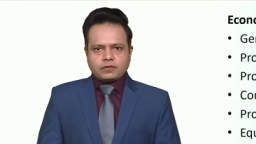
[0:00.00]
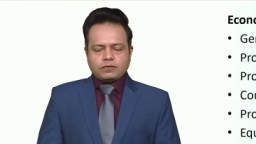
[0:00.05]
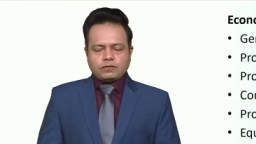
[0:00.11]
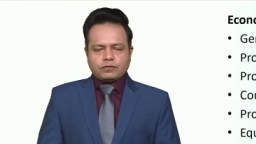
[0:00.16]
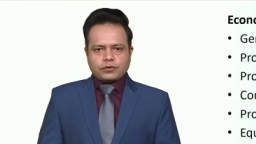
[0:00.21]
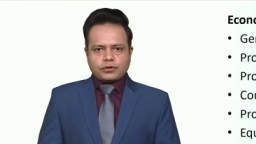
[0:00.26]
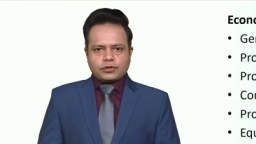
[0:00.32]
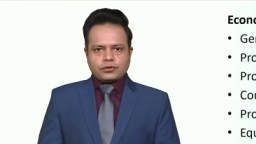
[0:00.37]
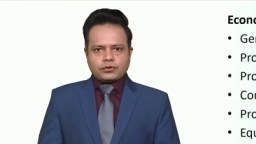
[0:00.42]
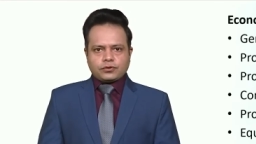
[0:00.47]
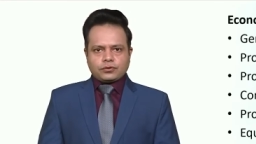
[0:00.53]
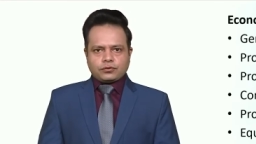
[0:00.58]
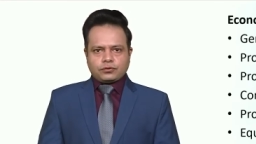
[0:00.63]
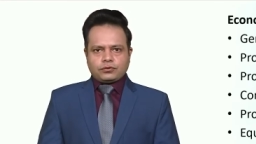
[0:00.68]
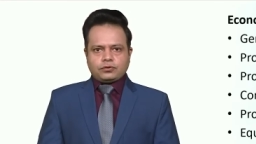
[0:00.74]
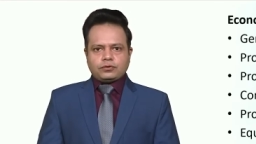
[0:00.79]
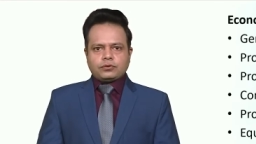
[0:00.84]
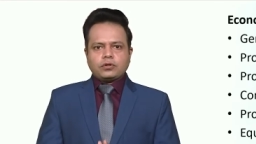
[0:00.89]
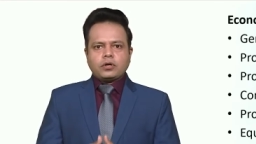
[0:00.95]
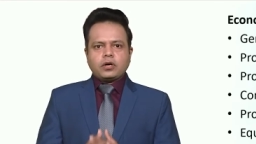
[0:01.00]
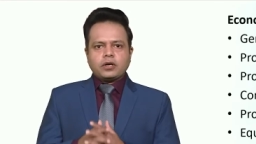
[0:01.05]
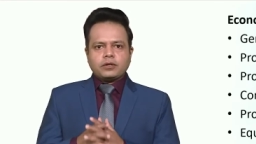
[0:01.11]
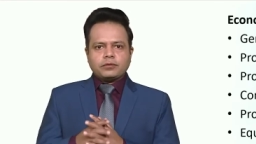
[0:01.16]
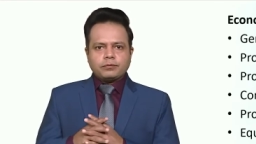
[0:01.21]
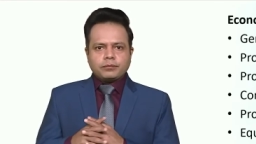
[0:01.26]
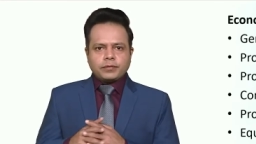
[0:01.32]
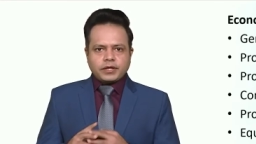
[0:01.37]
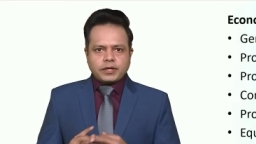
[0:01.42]
we should
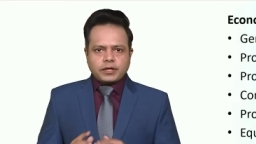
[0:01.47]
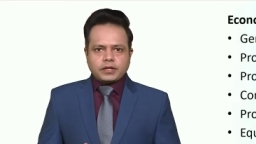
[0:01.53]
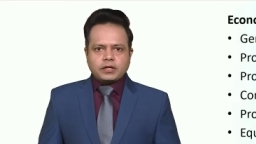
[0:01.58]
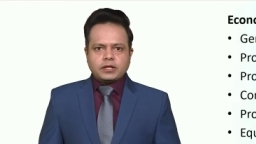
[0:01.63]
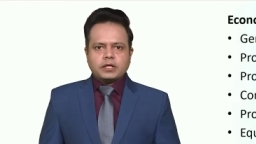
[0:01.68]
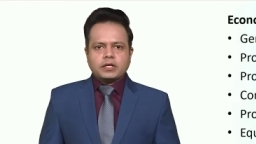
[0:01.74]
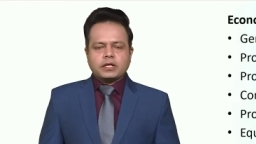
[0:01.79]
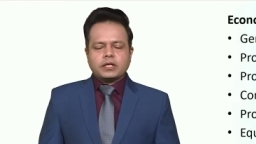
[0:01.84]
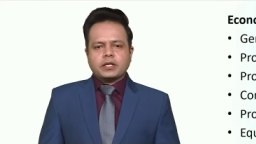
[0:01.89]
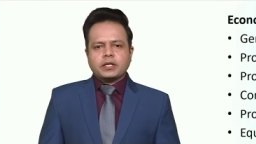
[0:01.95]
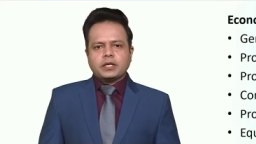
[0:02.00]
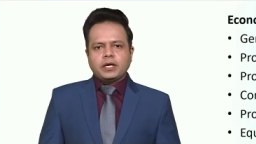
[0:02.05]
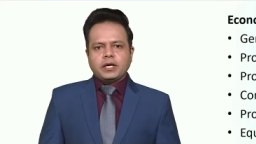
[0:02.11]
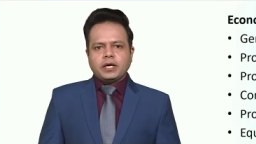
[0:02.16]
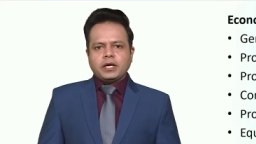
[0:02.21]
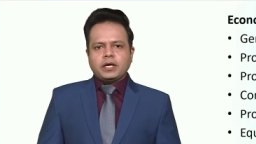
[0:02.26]
not merely